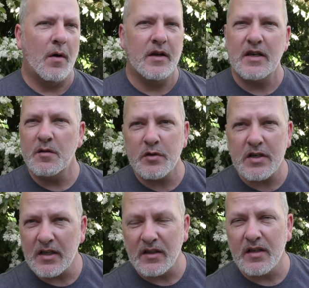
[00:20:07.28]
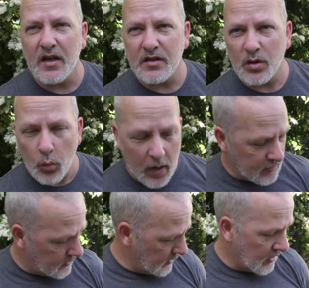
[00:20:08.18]
I didn't particularly notice the
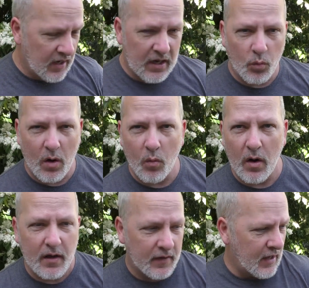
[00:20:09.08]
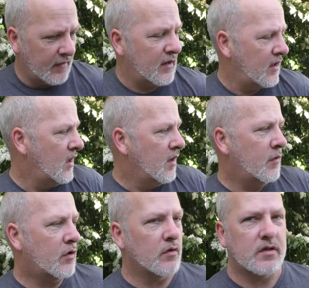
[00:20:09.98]
weight in one way or the other,
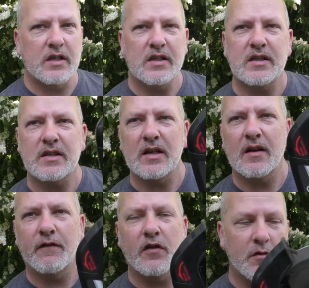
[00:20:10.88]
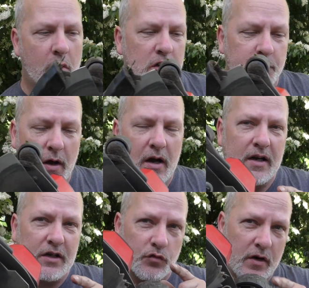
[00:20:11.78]
because this, for the most
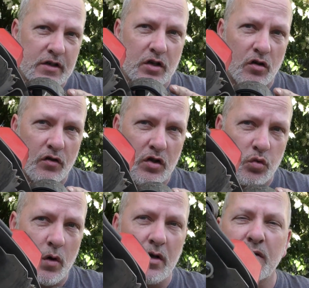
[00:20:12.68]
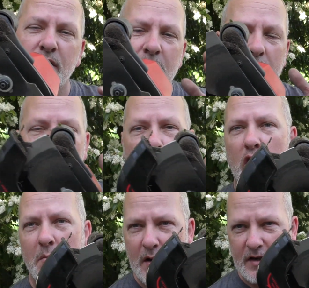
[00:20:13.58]
part, is resting on these wheels, so you're
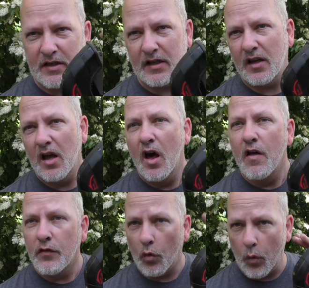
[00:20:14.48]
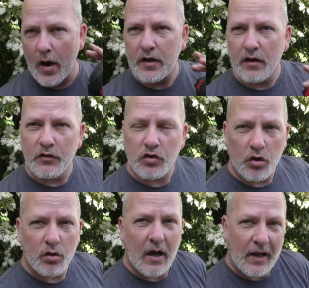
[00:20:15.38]
not managing the weight of the
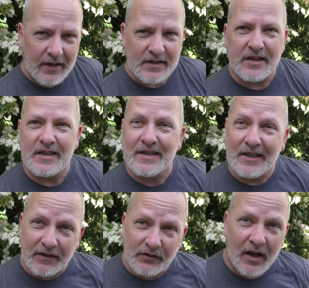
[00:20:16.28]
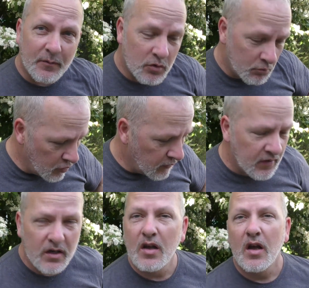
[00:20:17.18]
tool unless you need to lift it up to move
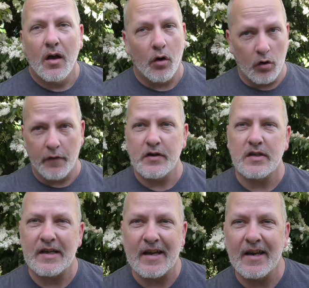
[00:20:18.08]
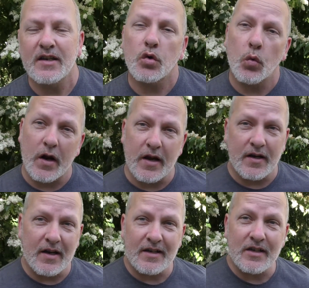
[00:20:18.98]
it, or obviously get it to where you
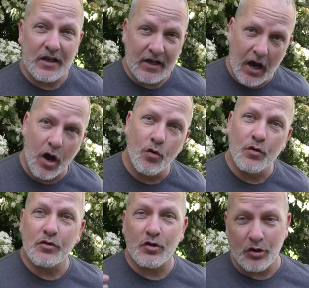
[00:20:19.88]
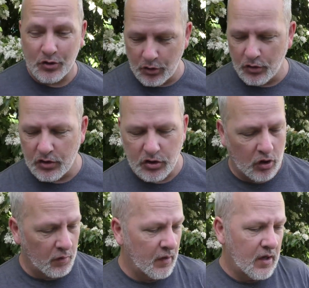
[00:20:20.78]
need to go to do the
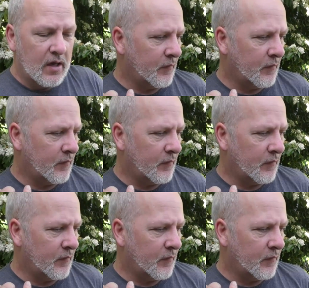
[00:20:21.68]
job.